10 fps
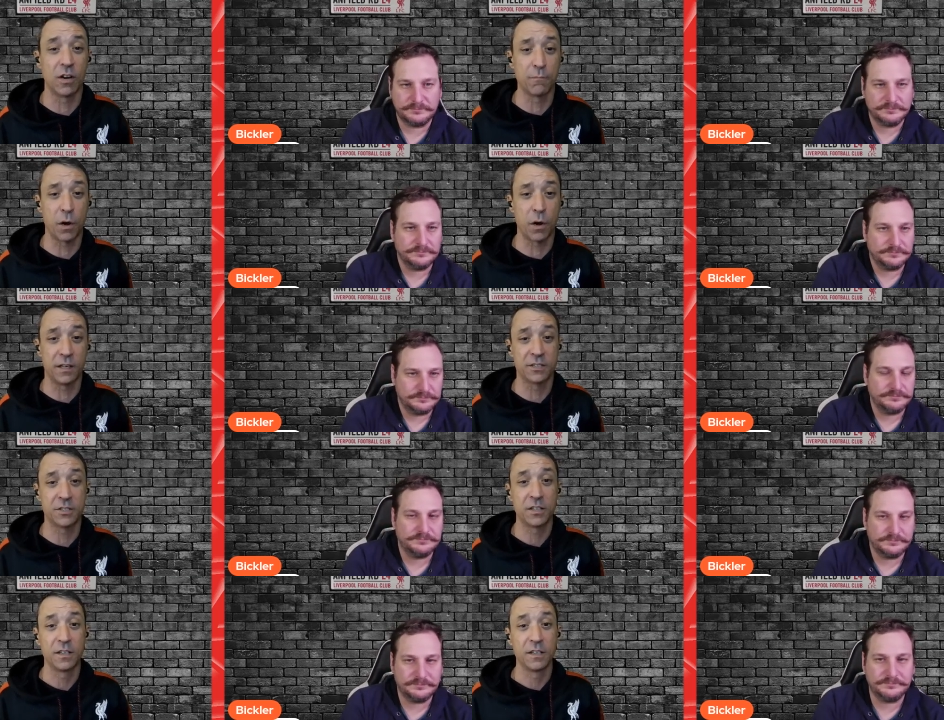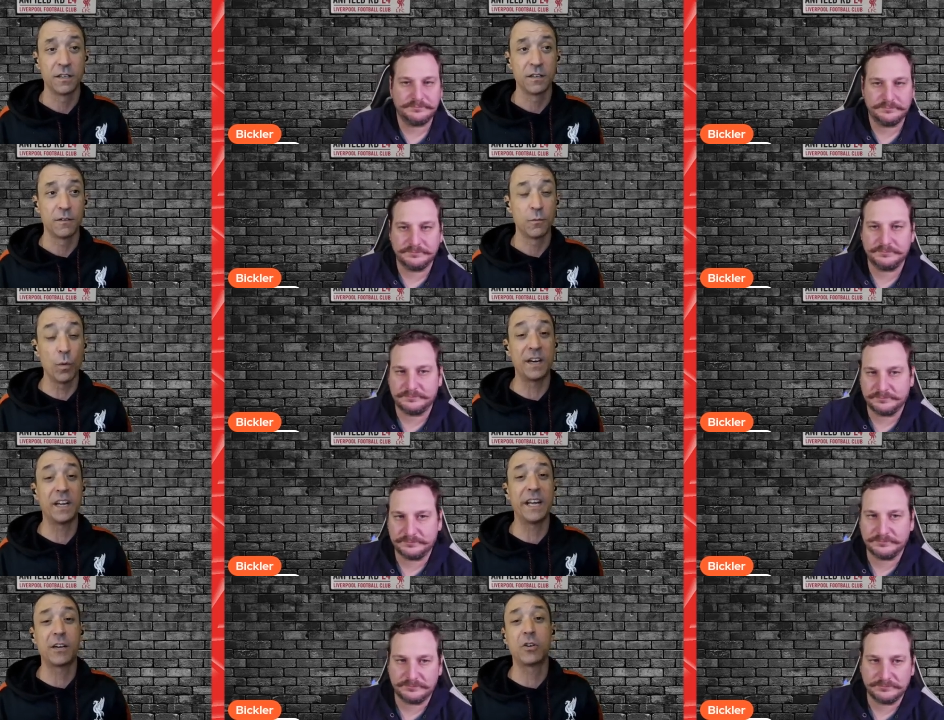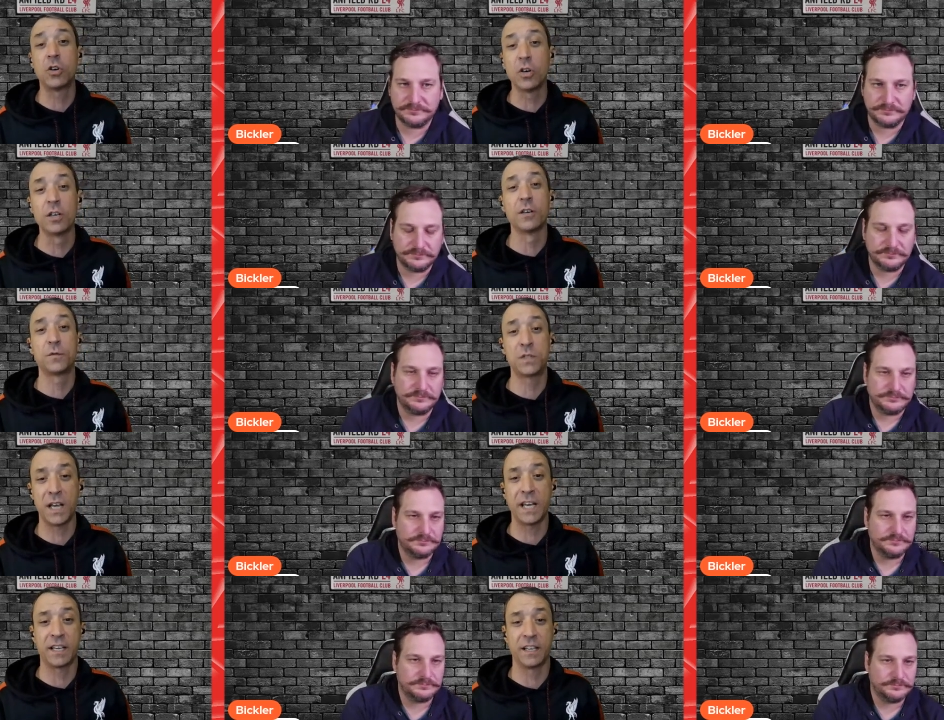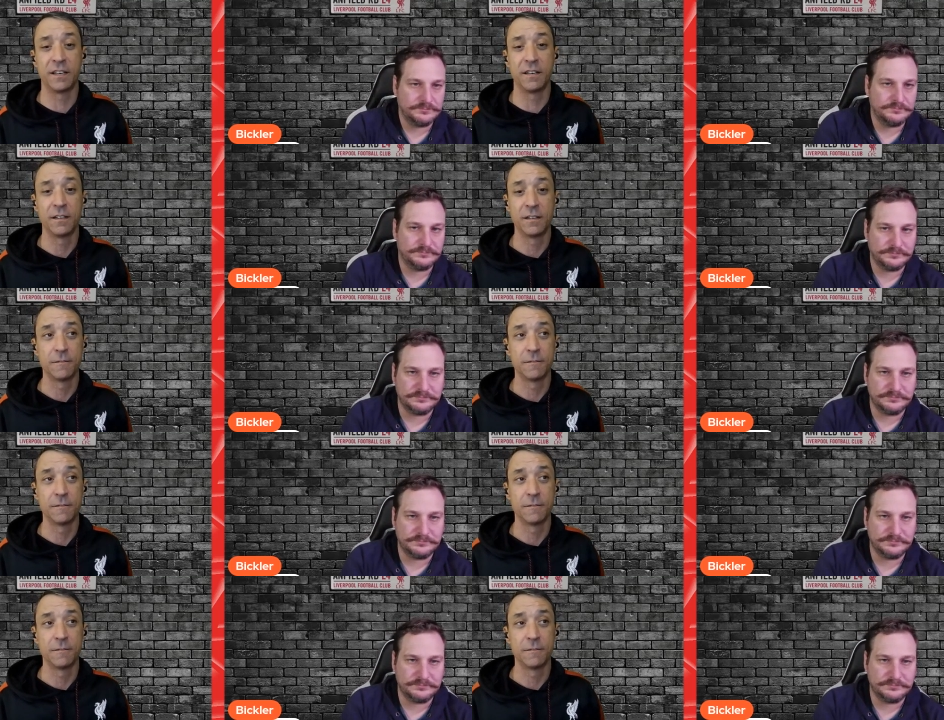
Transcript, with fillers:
Speaker 1: unpunished when it could have taken